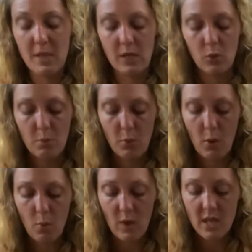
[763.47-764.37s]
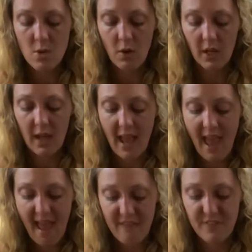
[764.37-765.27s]
pinnacle point where you are going
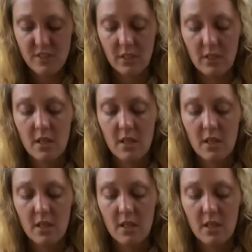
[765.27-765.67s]
to have to